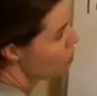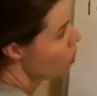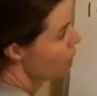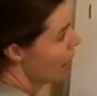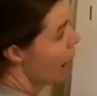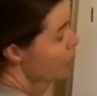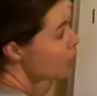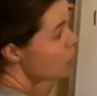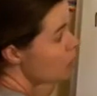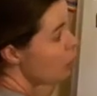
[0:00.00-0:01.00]
but it
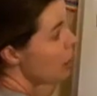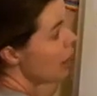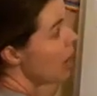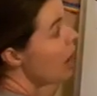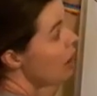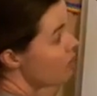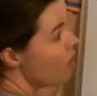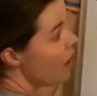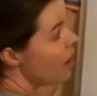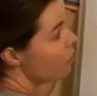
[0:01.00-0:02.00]
happens to be
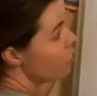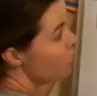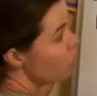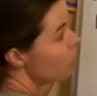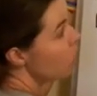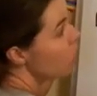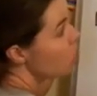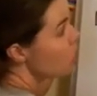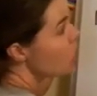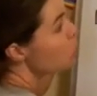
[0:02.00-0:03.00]
500,
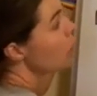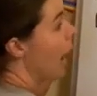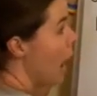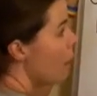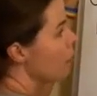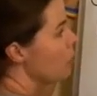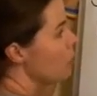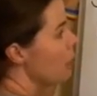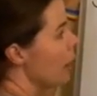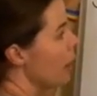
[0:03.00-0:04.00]
so this would happen to
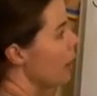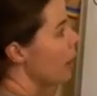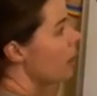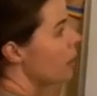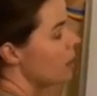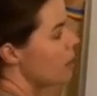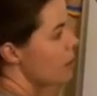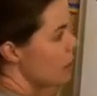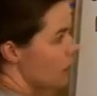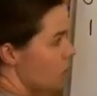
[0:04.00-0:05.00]
be
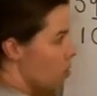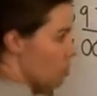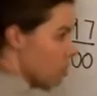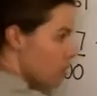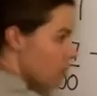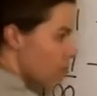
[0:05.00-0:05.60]
600.